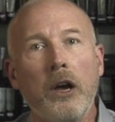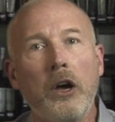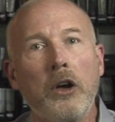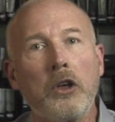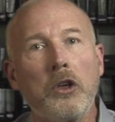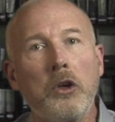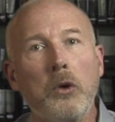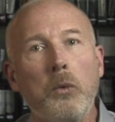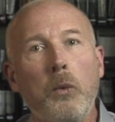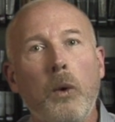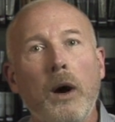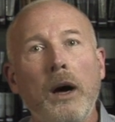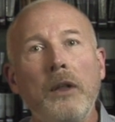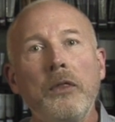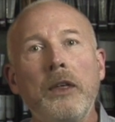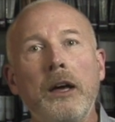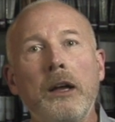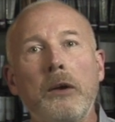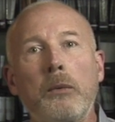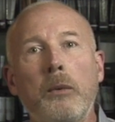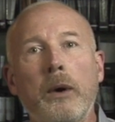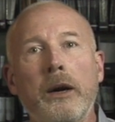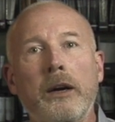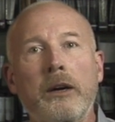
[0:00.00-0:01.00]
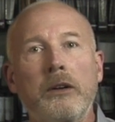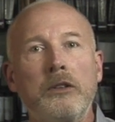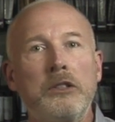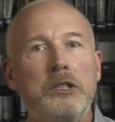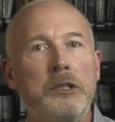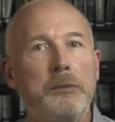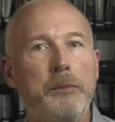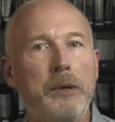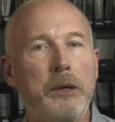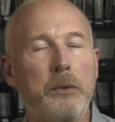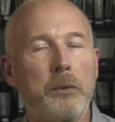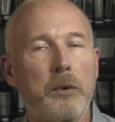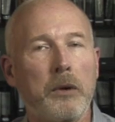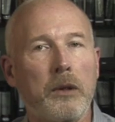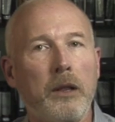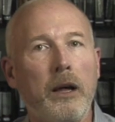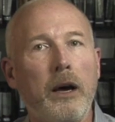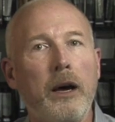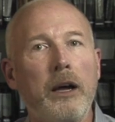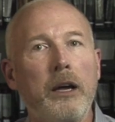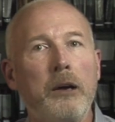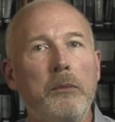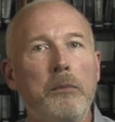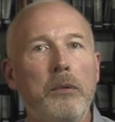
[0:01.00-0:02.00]
You want that record to be
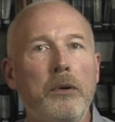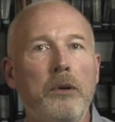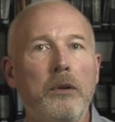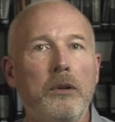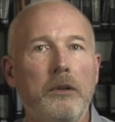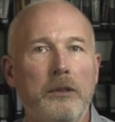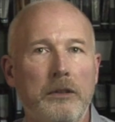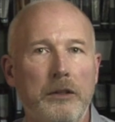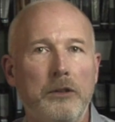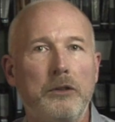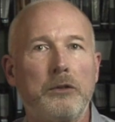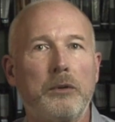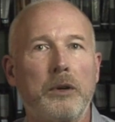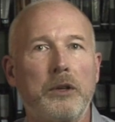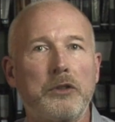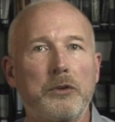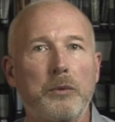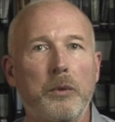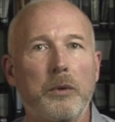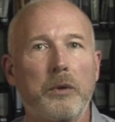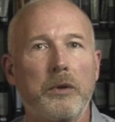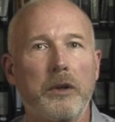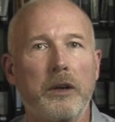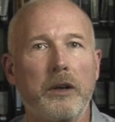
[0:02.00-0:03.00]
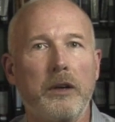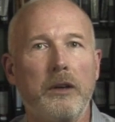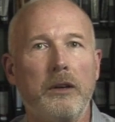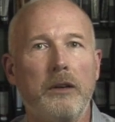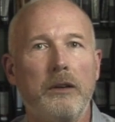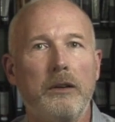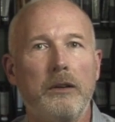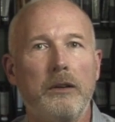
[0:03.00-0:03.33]
reliable and trustworthy.